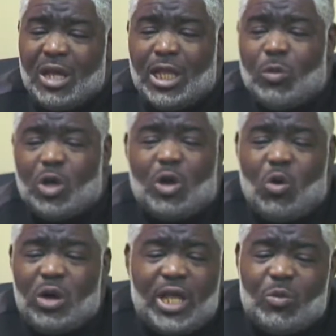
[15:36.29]
they would
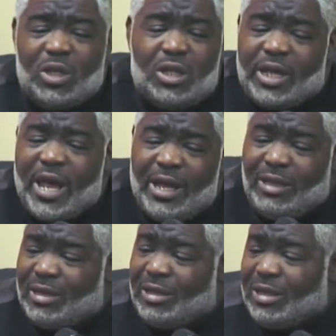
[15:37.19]
go and they would look at
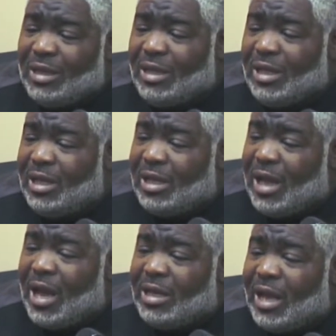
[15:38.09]

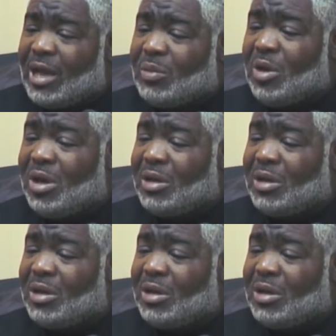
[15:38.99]
Ali Akbar.